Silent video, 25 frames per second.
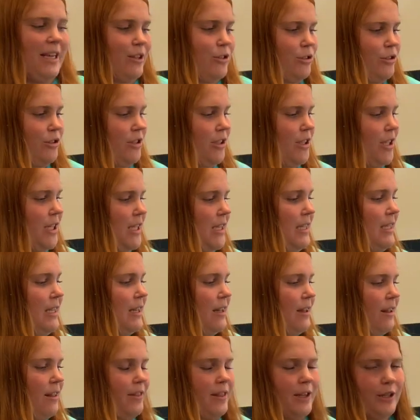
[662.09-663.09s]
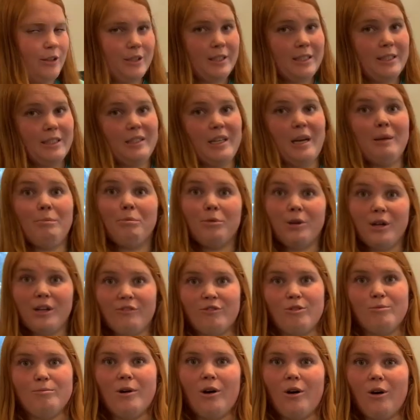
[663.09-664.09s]
sure they're separate
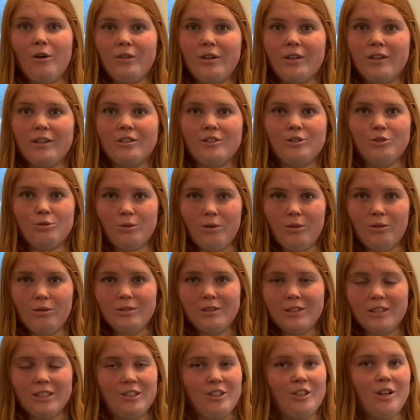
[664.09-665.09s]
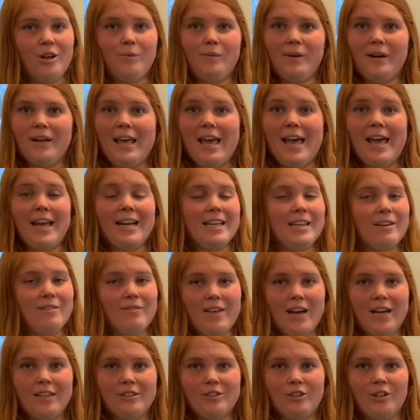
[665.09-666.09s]
from all the controls. You don't want any of
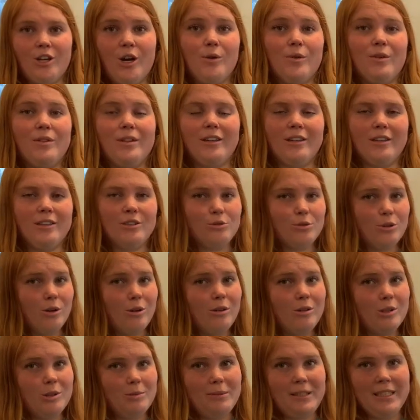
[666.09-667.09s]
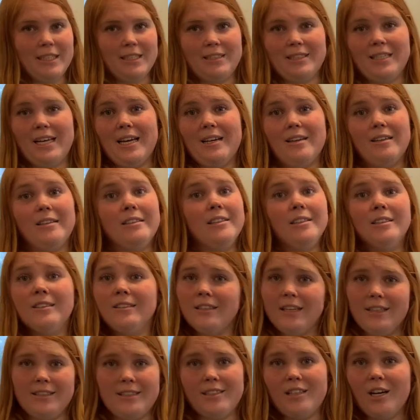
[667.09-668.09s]
that to go on the controls, because then
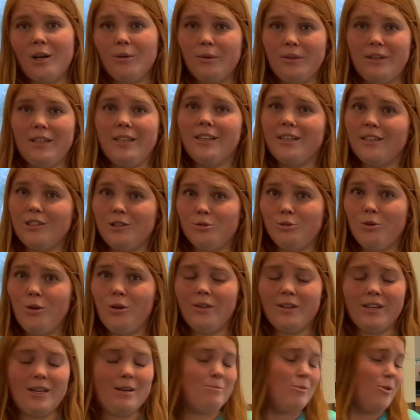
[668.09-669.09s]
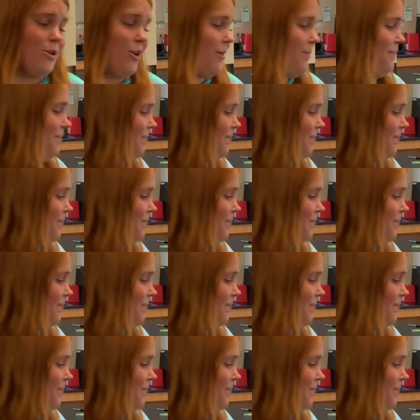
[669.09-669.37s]
it's not really a control anymore.